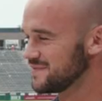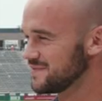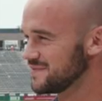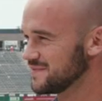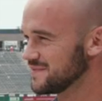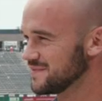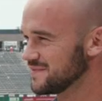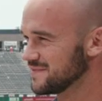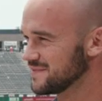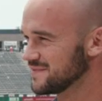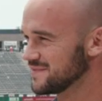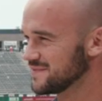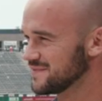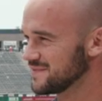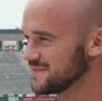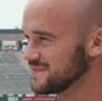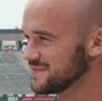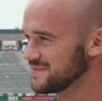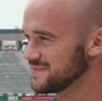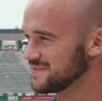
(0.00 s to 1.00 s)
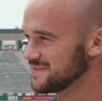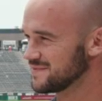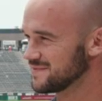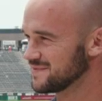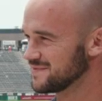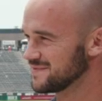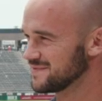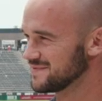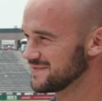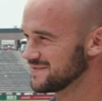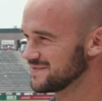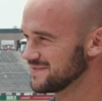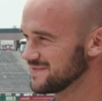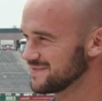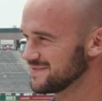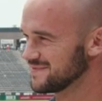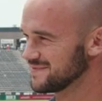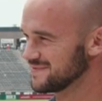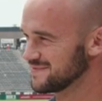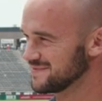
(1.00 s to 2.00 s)

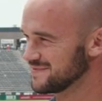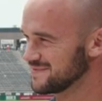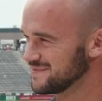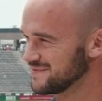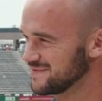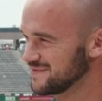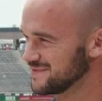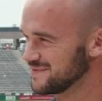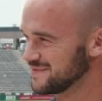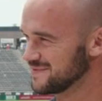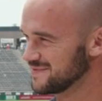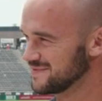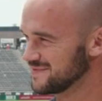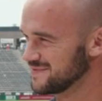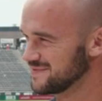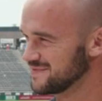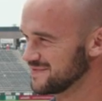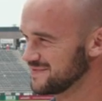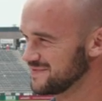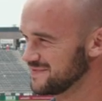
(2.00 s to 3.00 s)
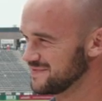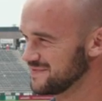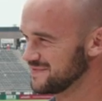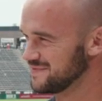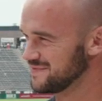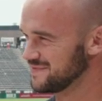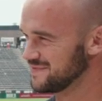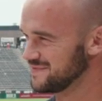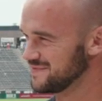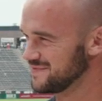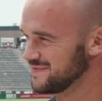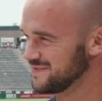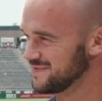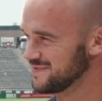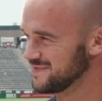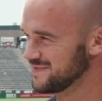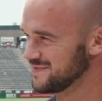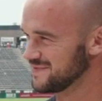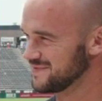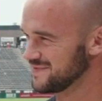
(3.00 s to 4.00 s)

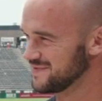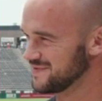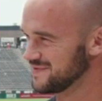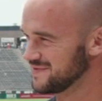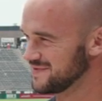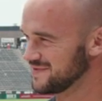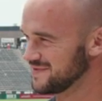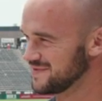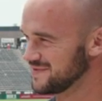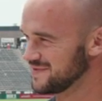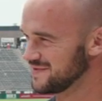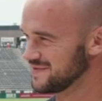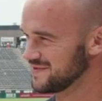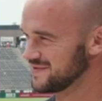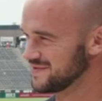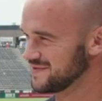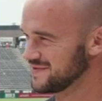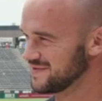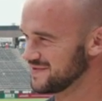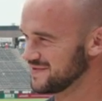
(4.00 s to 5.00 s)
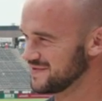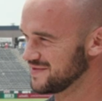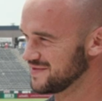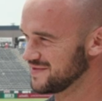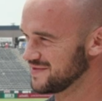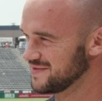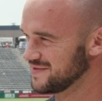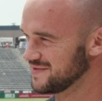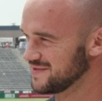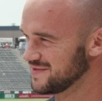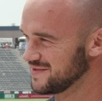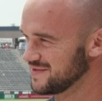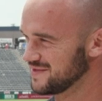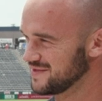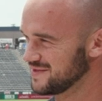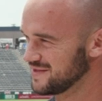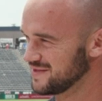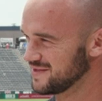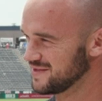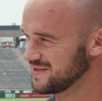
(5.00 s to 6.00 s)

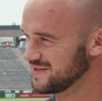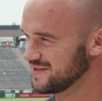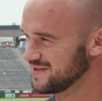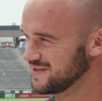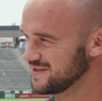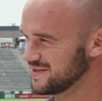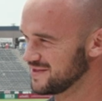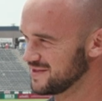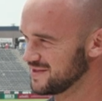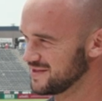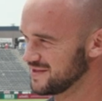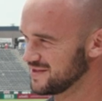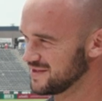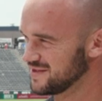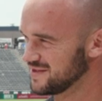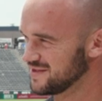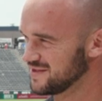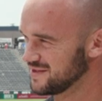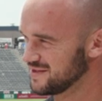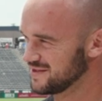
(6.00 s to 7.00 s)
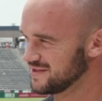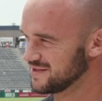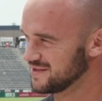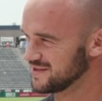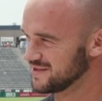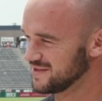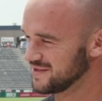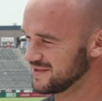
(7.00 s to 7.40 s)
(not speaking)